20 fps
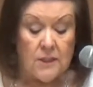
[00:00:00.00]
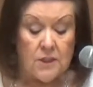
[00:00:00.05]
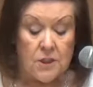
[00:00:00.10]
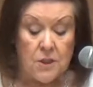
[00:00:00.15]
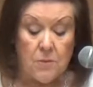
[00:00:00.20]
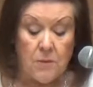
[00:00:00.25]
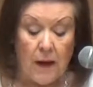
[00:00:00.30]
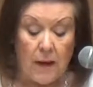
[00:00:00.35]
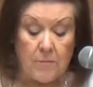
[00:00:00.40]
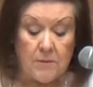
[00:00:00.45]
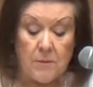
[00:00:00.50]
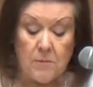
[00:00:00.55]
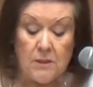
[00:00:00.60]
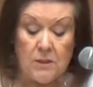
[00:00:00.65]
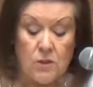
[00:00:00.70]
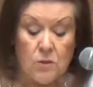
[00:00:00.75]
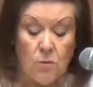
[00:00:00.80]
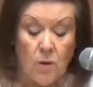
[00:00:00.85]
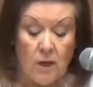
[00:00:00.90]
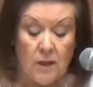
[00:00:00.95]
She wrapped him
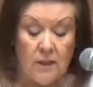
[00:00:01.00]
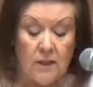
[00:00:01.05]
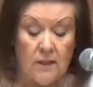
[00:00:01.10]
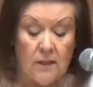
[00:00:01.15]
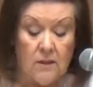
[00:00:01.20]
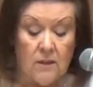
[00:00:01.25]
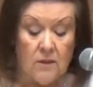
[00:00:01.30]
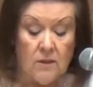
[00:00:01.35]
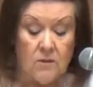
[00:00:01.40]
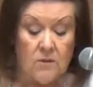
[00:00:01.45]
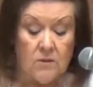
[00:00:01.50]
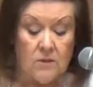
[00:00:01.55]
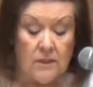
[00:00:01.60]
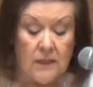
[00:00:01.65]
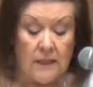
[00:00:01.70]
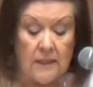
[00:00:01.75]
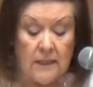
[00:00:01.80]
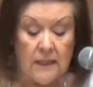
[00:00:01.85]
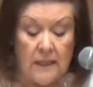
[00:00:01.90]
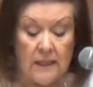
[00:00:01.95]
in swaddling clothes
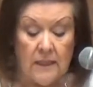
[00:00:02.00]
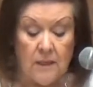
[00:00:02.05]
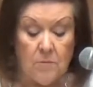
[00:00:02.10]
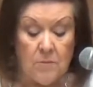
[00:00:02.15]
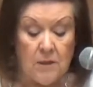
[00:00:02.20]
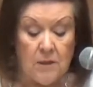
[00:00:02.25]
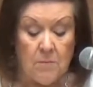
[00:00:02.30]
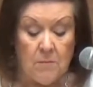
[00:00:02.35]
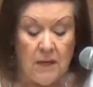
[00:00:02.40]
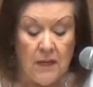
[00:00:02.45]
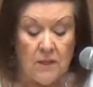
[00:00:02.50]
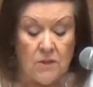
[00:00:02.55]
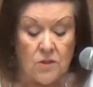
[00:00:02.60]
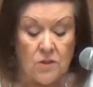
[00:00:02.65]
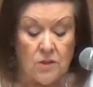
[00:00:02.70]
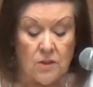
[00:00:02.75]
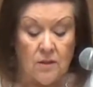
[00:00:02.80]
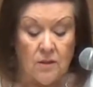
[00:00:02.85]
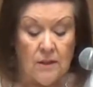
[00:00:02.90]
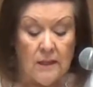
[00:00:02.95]
and laid him in a
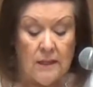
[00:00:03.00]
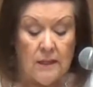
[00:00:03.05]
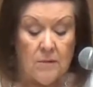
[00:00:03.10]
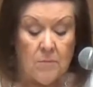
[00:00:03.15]
manger